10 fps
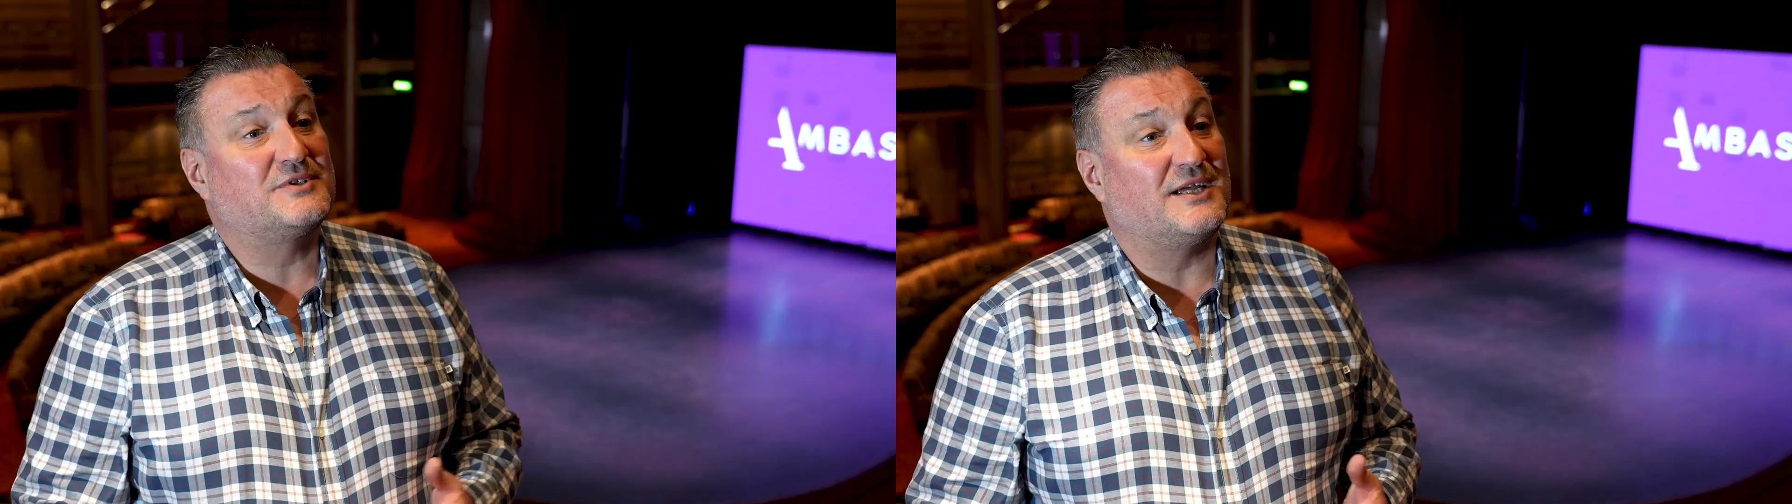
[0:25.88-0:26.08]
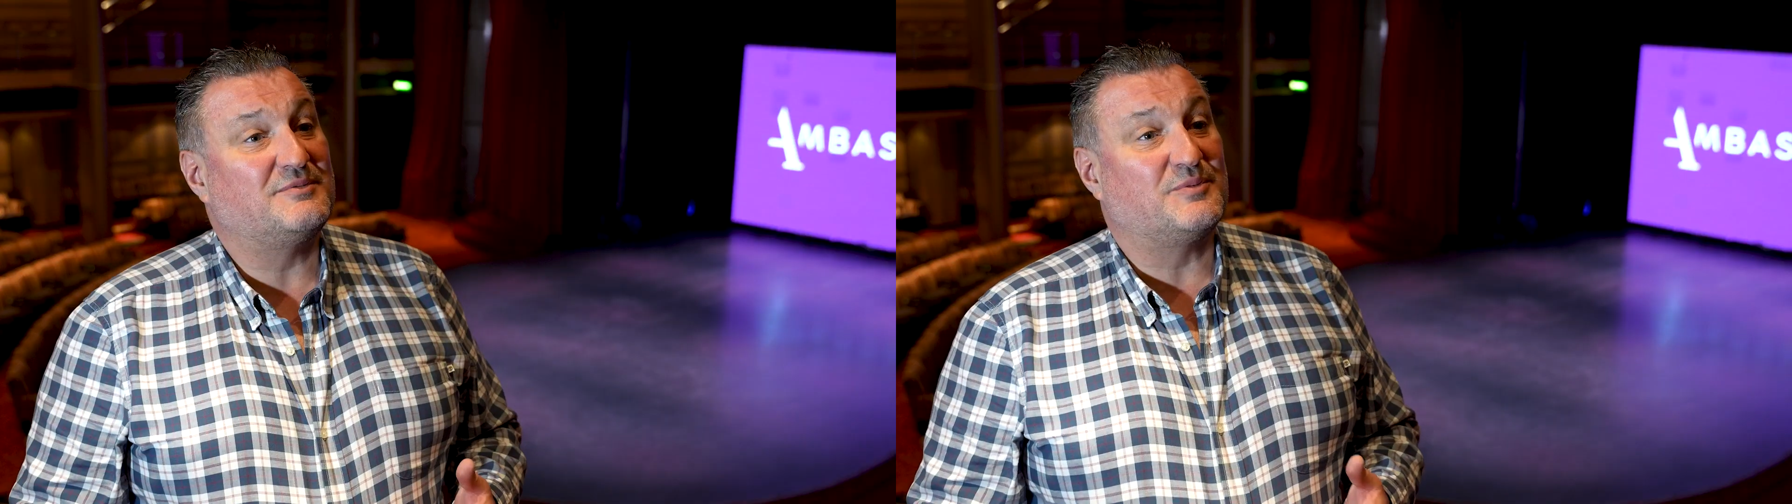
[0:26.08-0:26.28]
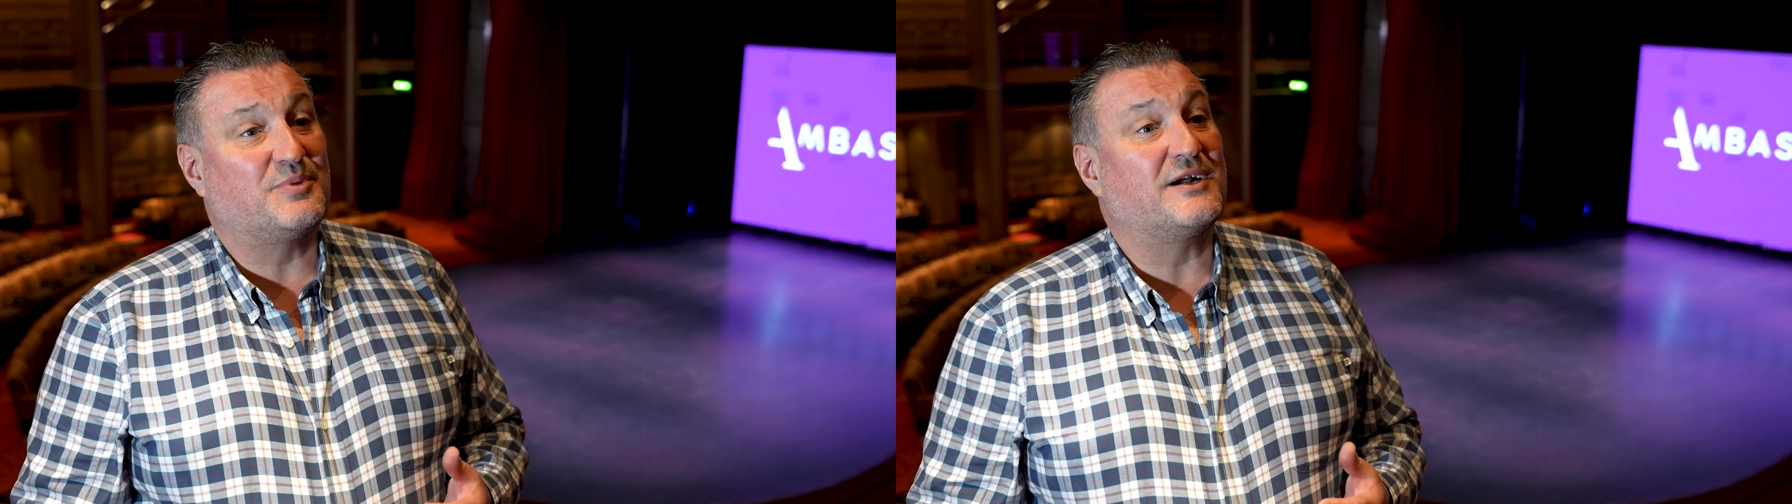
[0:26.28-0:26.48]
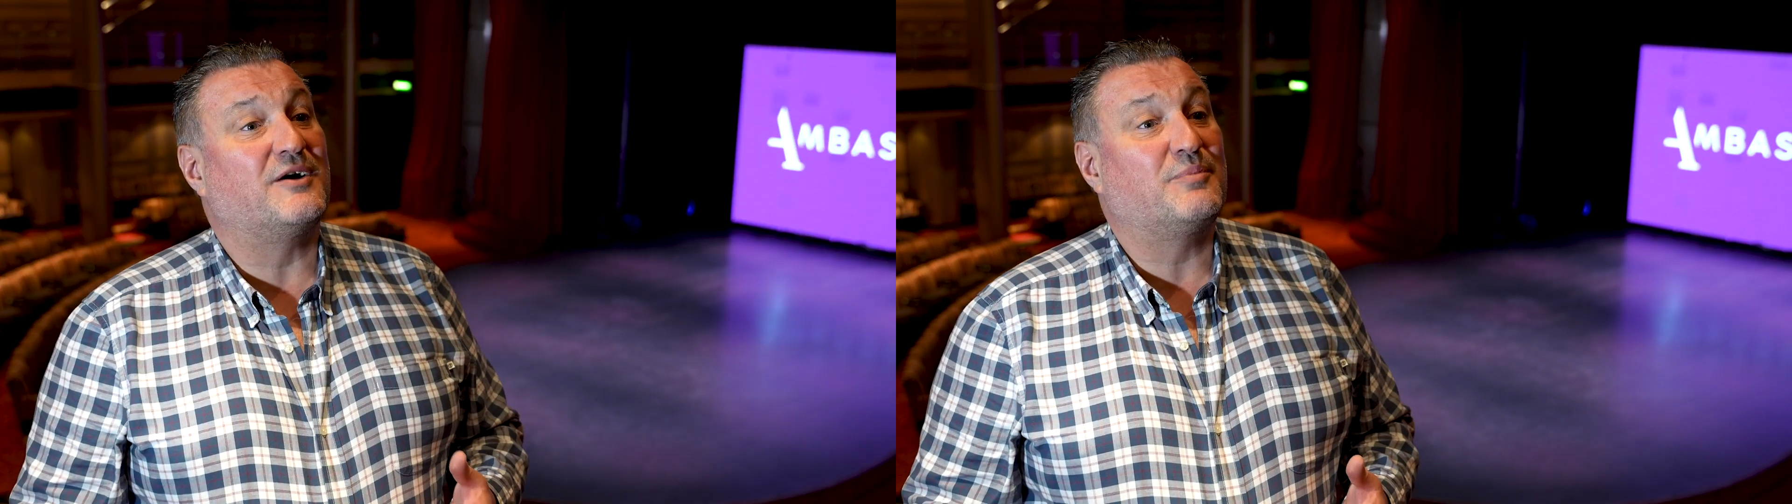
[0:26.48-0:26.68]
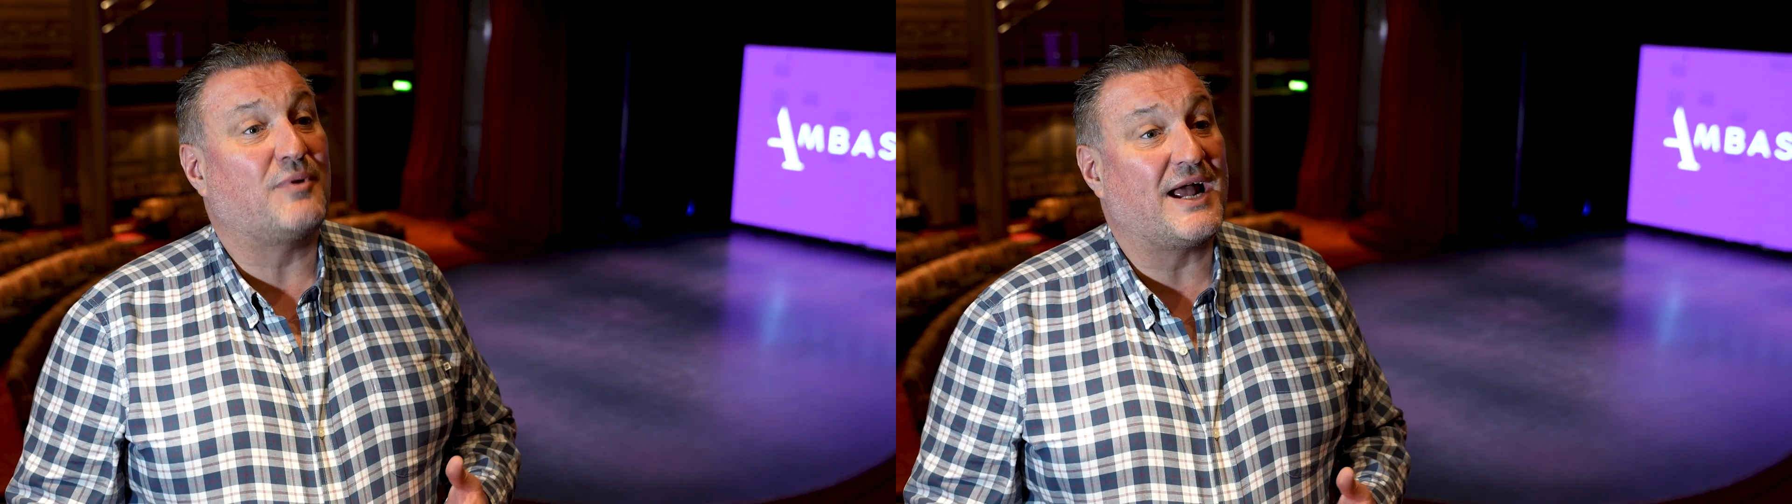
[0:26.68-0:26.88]
was time to bring
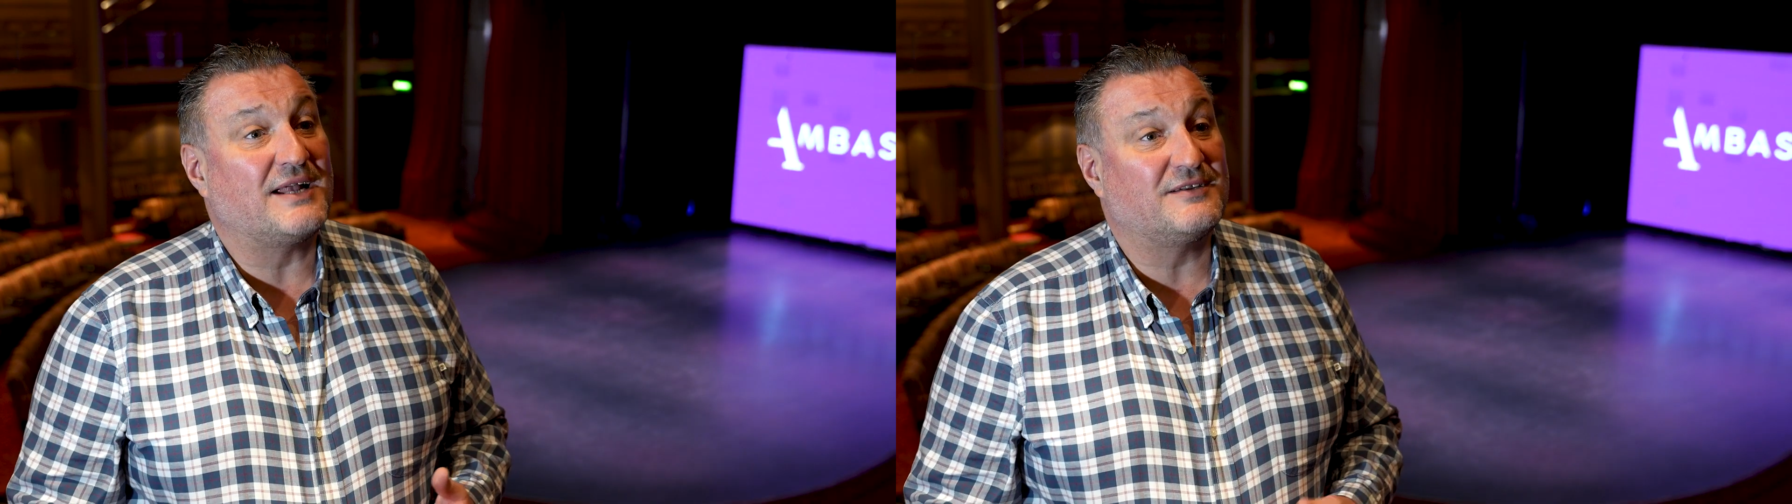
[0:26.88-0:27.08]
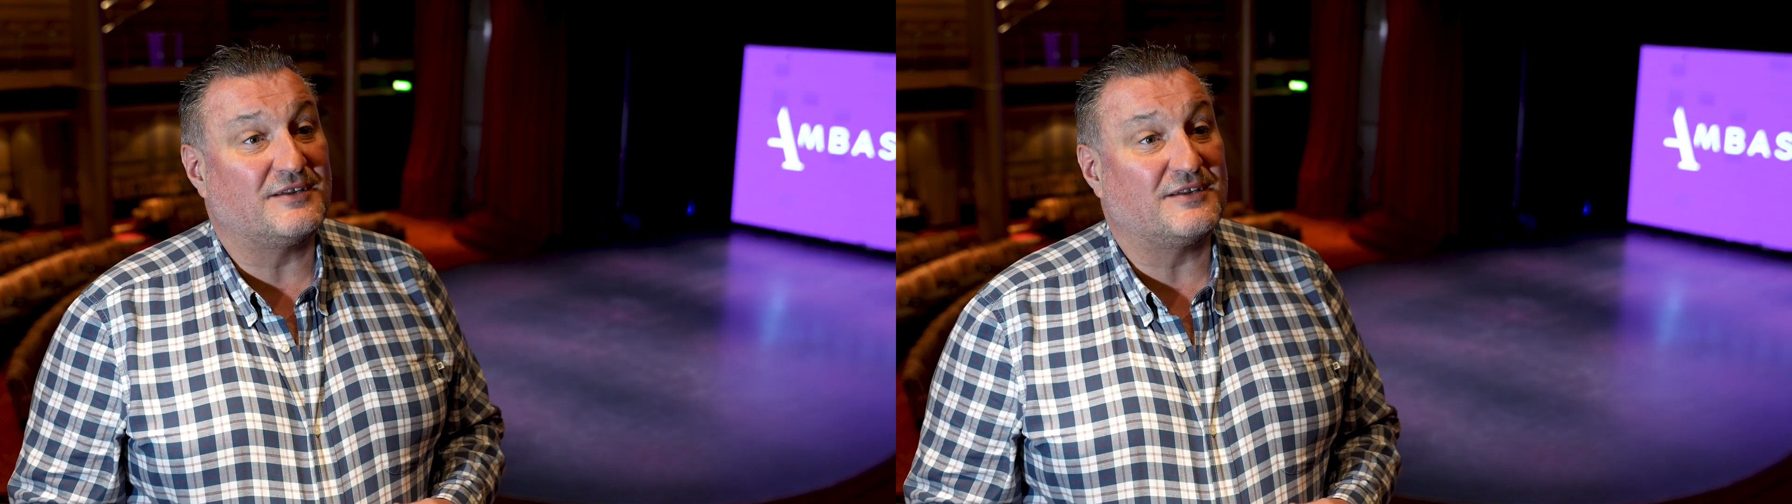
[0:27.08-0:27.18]
our brand